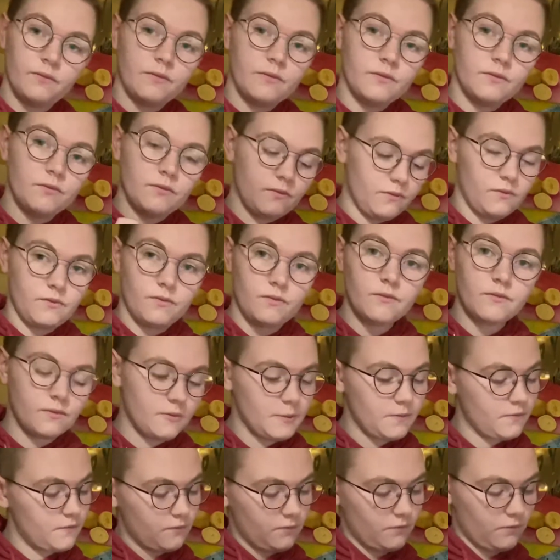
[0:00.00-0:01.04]

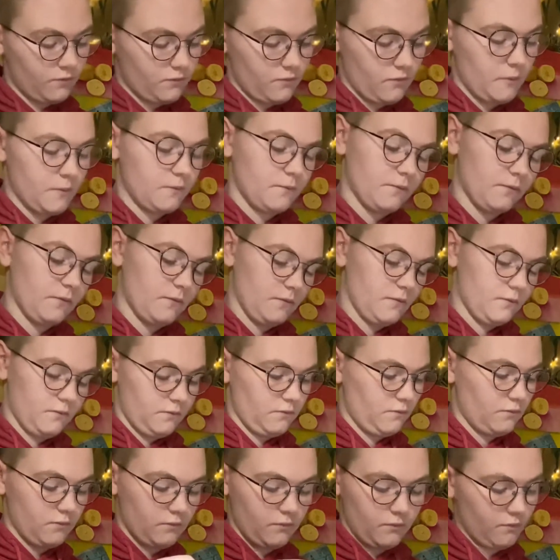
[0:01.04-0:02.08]
feet/arms I thought a
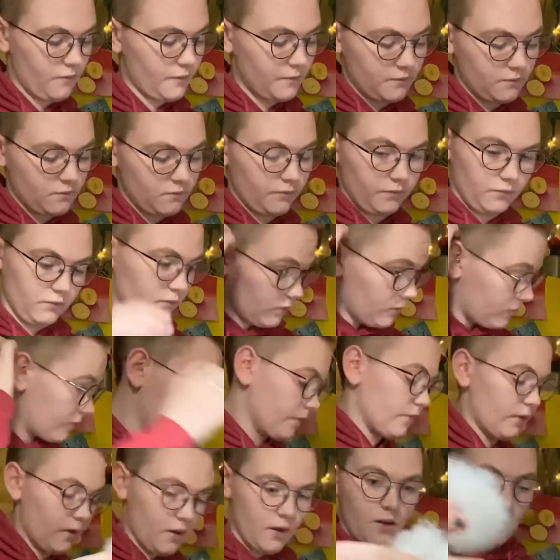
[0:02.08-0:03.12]
dinosaur would have
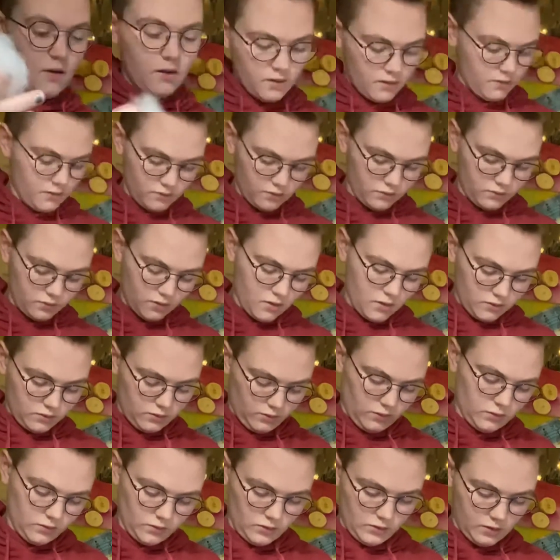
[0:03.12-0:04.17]
had,
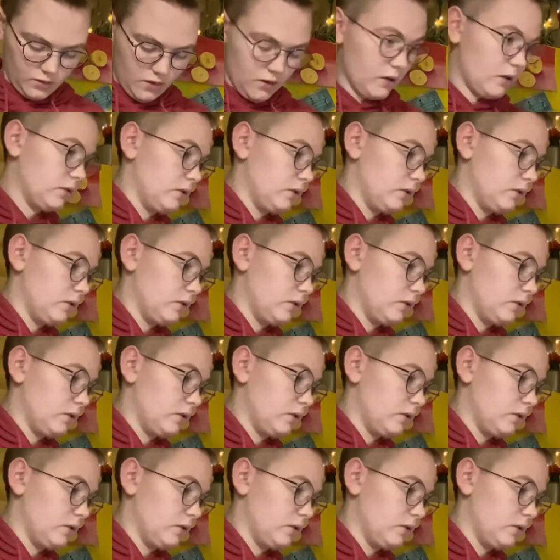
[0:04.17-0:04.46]
not